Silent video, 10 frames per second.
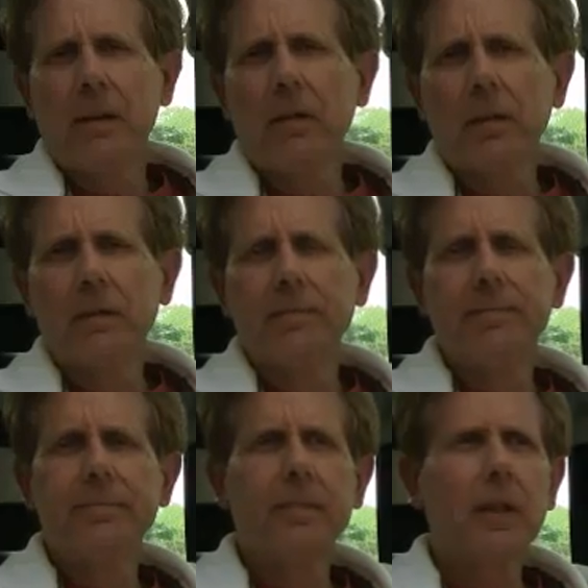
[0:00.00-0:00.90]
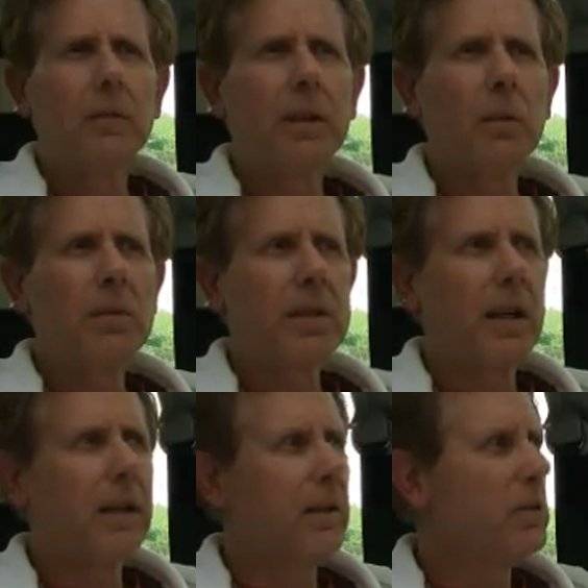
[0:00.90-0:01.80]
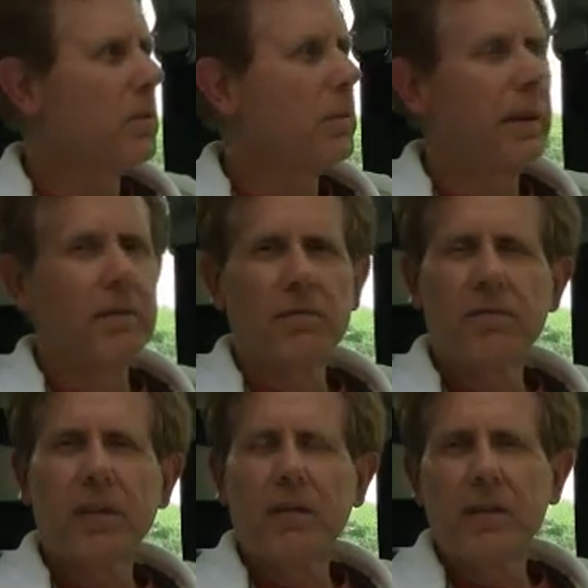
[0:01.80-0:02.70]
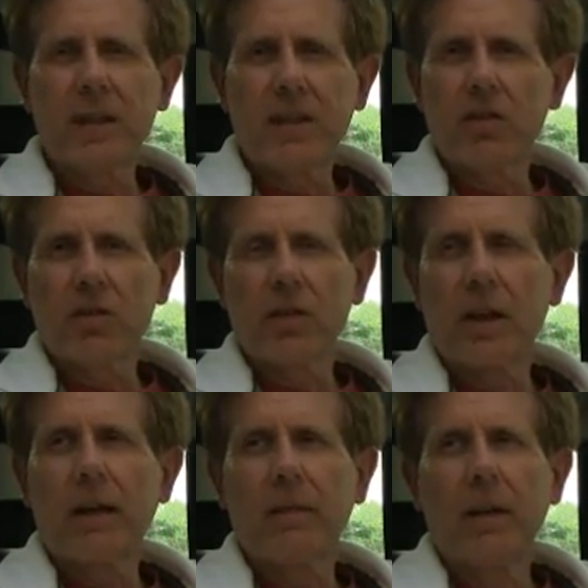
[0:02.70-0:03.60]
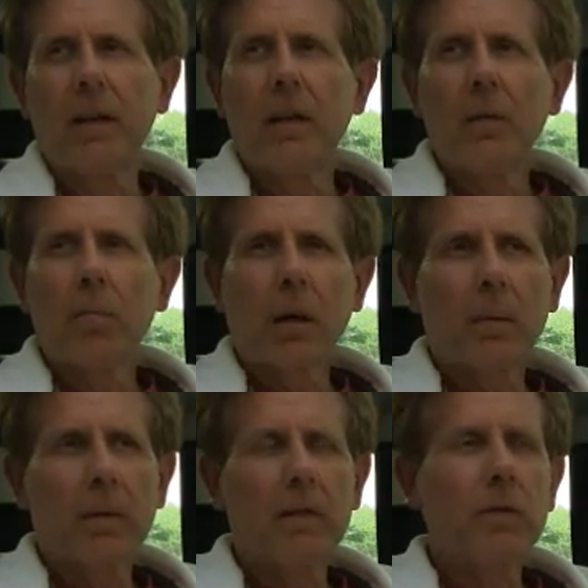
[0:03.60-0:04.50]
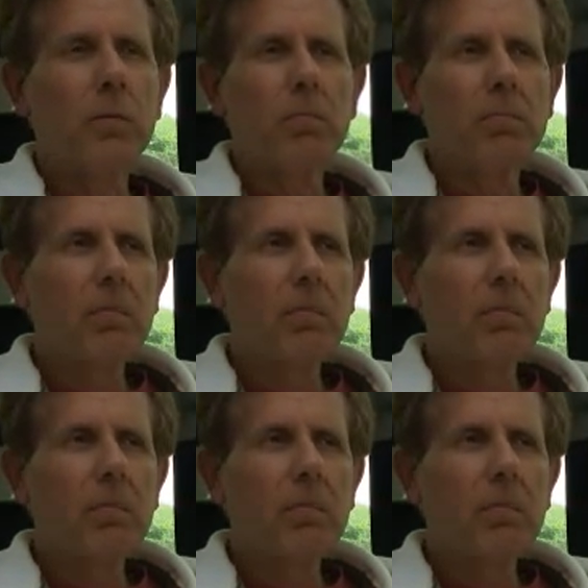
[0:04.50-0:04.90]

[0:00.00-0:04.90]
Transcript: a lover. Leo Buscaglia was one of my favorite teachers, and I probably, if you